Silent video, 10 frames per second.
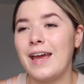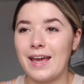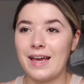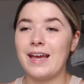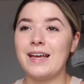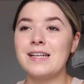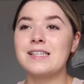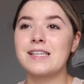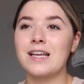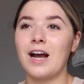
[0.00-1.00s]
it
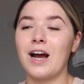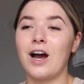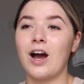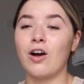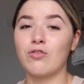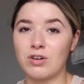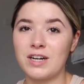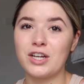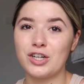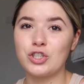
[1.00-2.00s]
is a
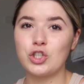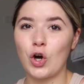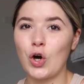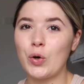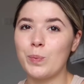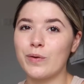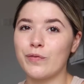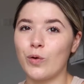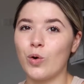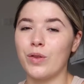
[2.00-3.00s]
really good job
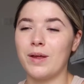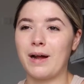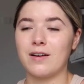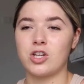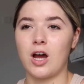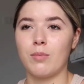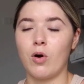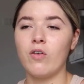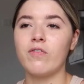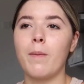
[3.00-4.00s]
for the amount of time
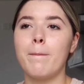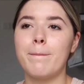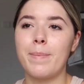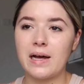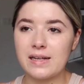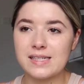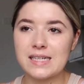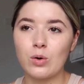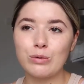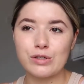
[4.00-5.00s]
off, but
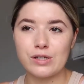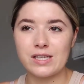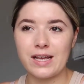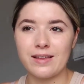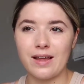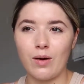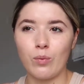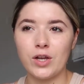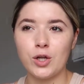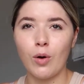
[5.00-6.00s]
also saying that
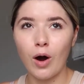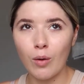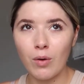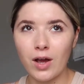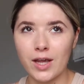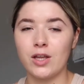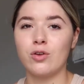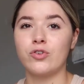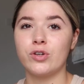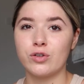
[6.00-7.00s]
when you are working,
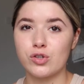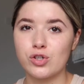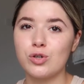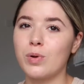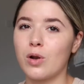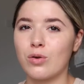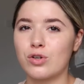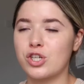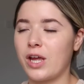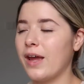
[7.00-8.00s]
you're doing super long
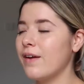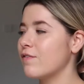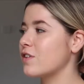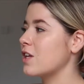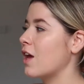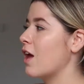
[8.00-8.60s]
shifts.